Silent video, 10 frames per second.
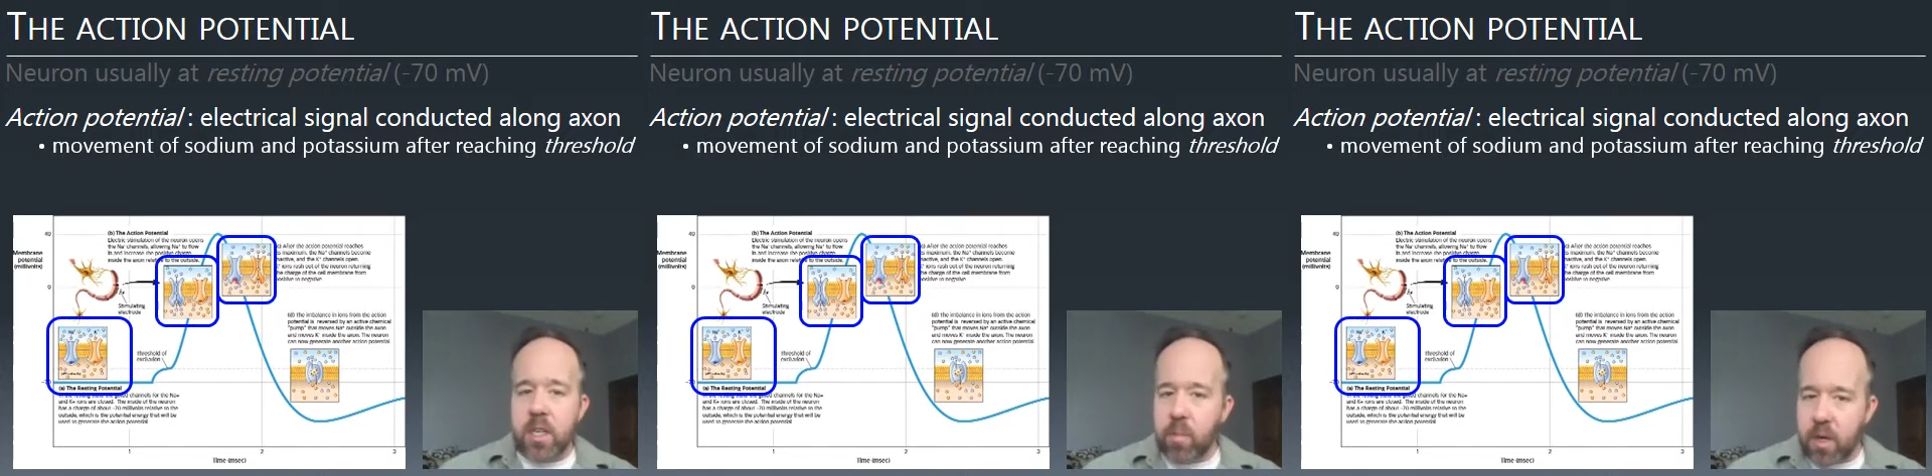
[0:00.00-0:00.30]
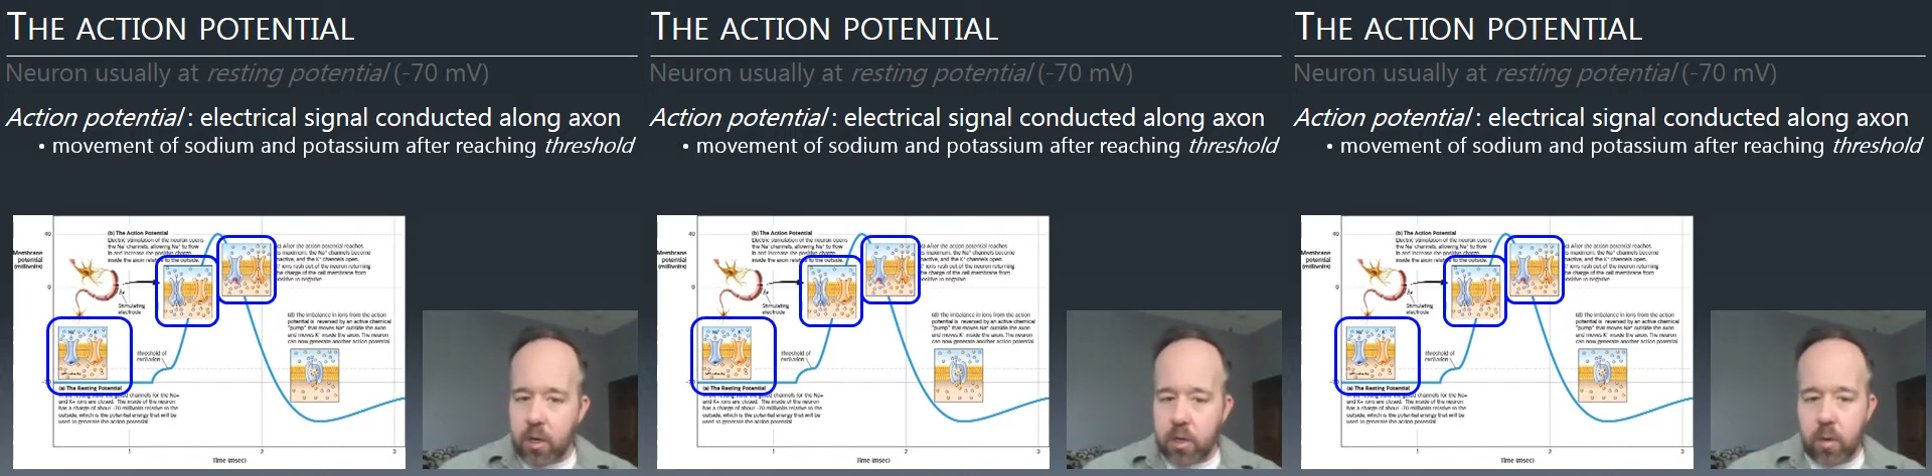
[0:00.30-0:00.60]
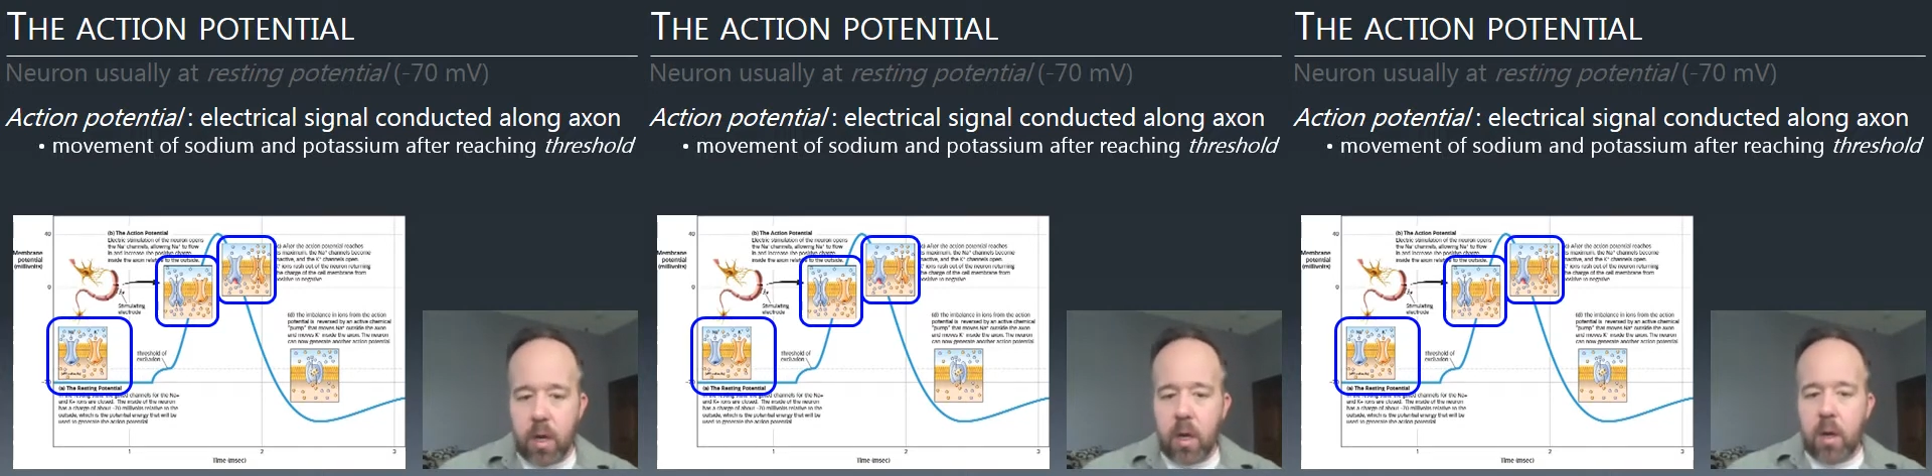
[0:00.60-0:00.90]
potential,
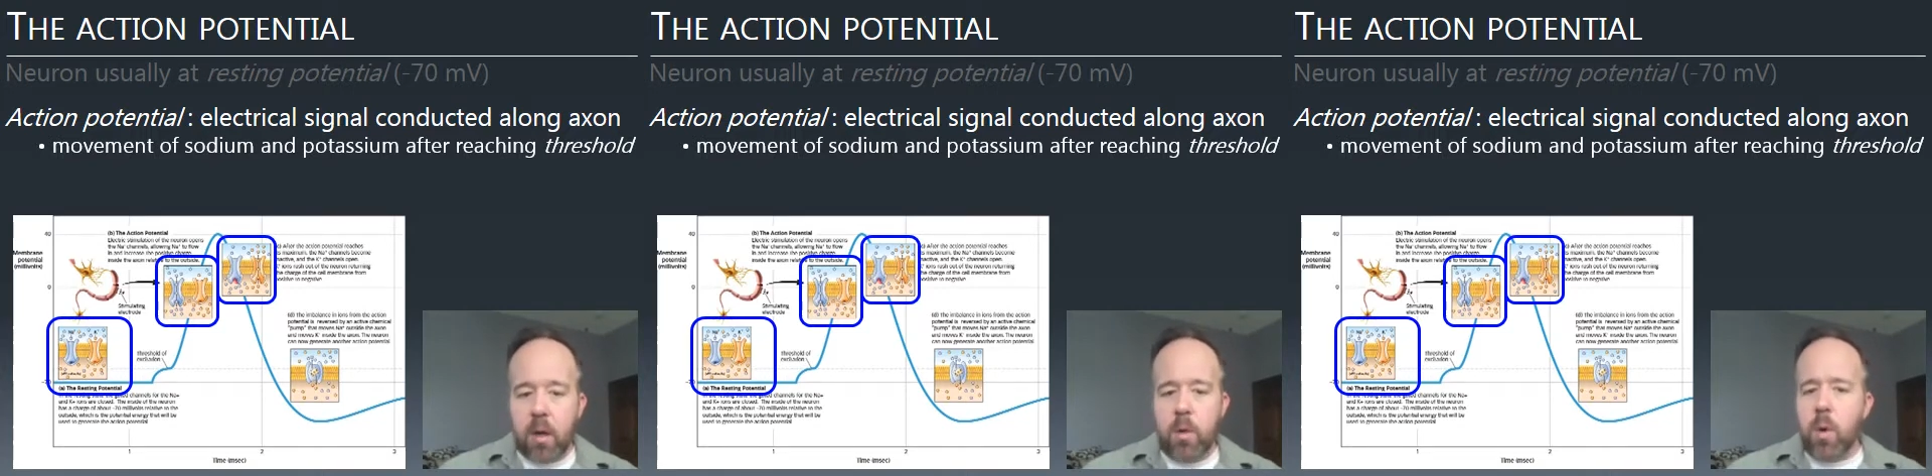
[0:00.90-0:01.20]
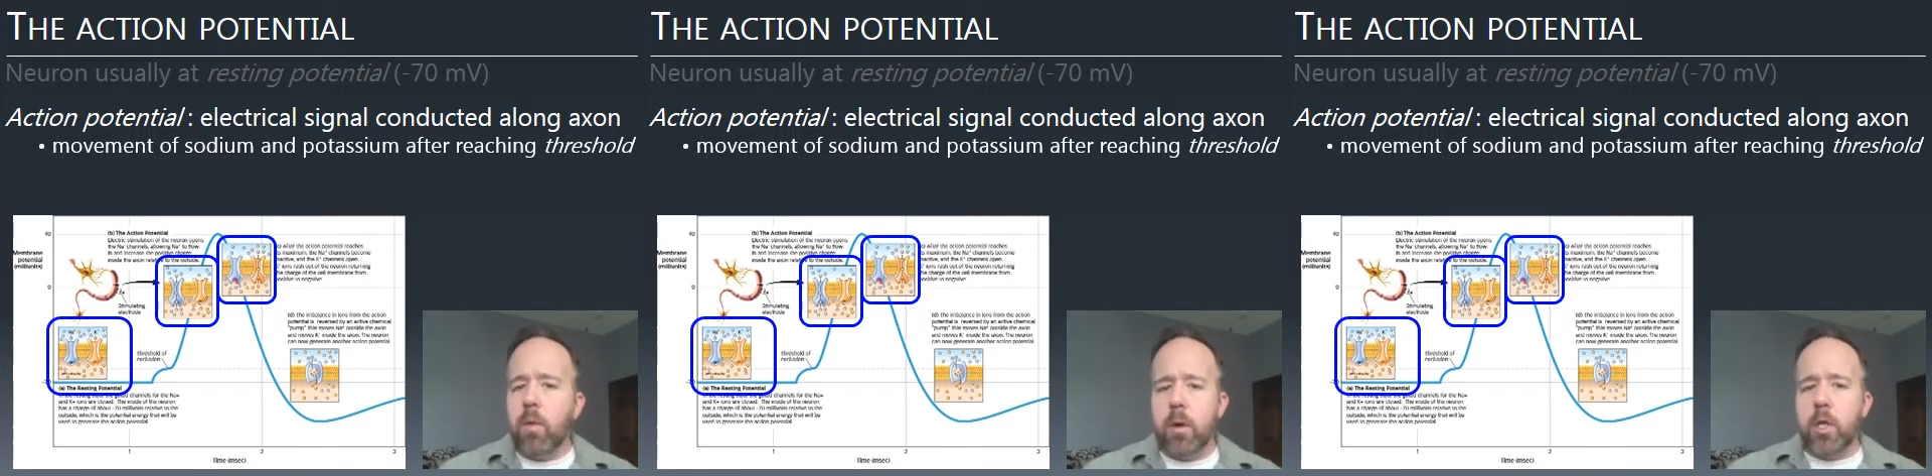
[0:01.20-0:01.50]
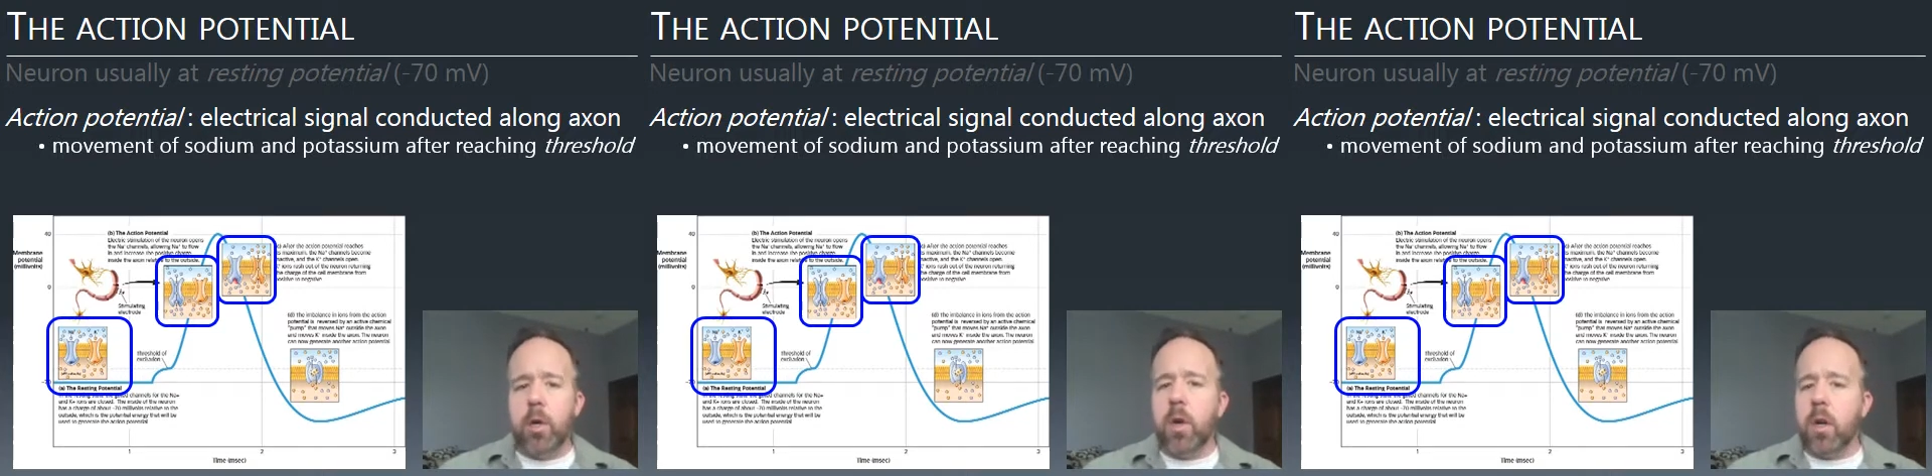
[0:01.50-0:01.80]
you
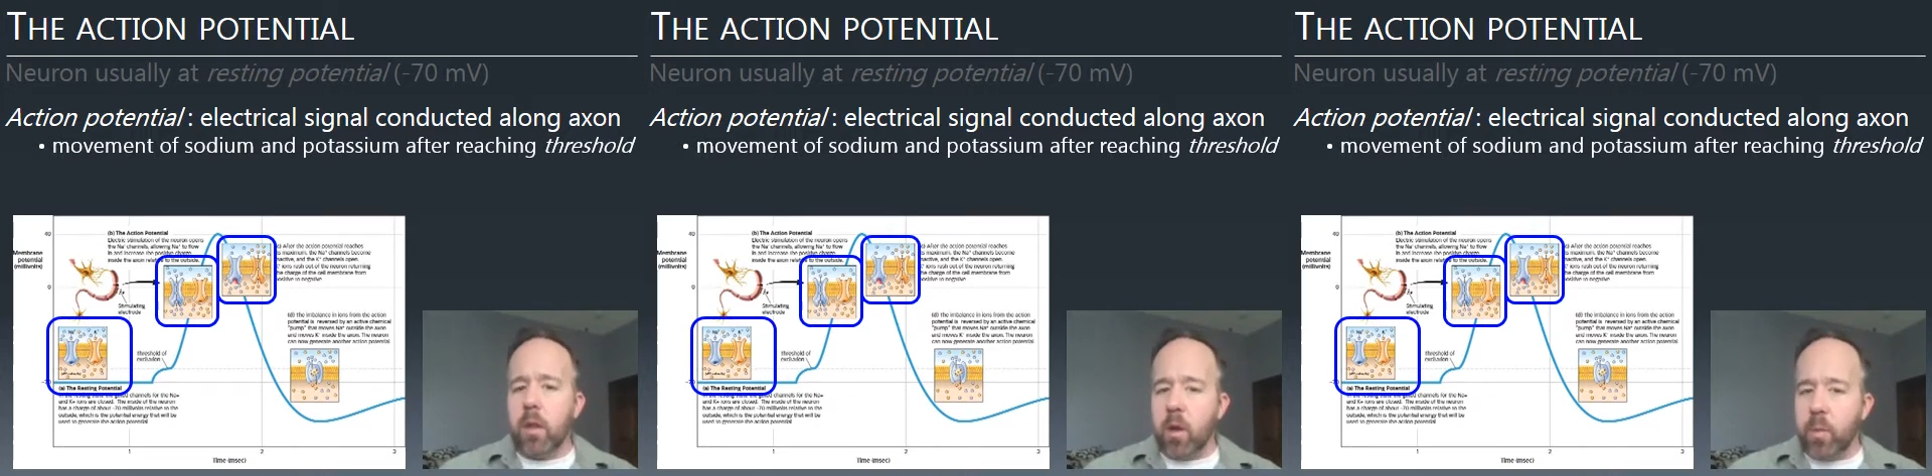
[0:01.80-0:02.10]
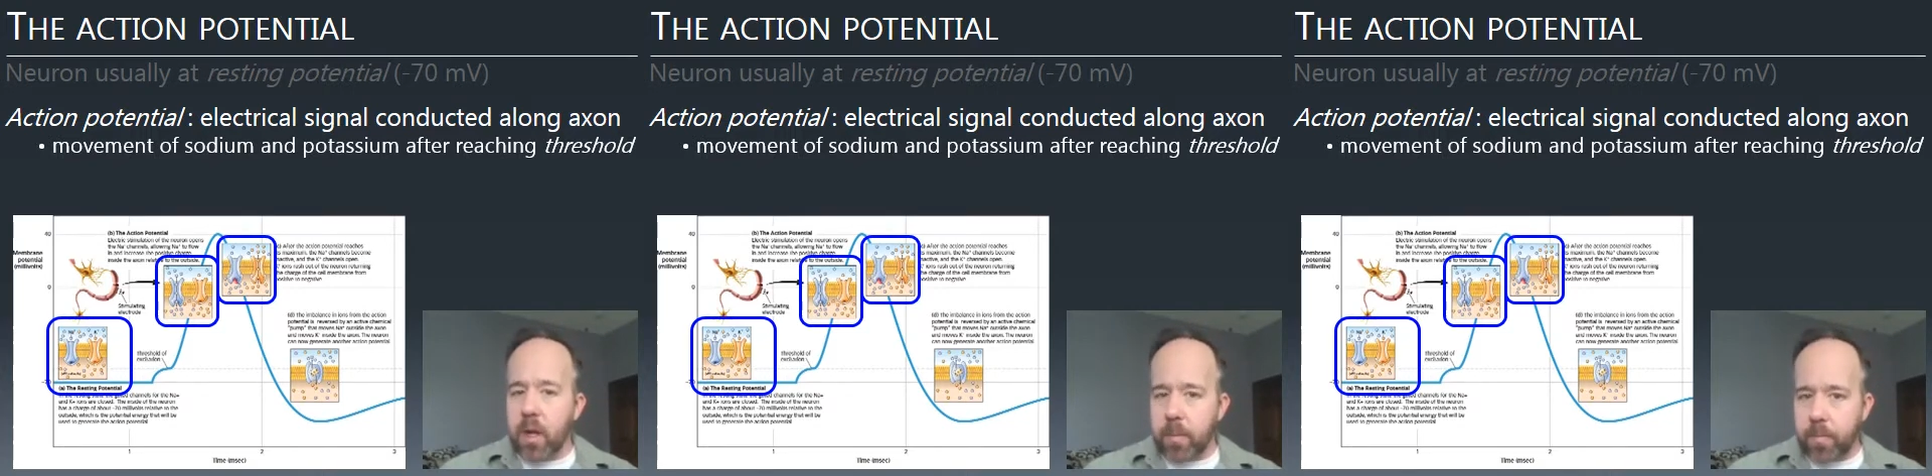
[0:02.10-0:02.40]
overshoot it a little bit.